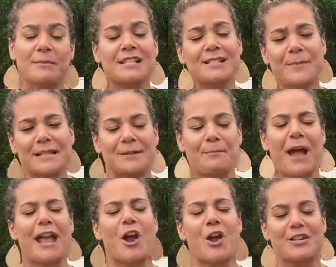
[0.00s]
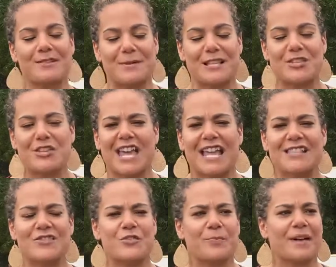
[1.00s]
I'm expecting my heart to be
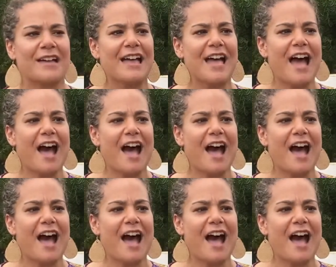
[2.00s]
changed, but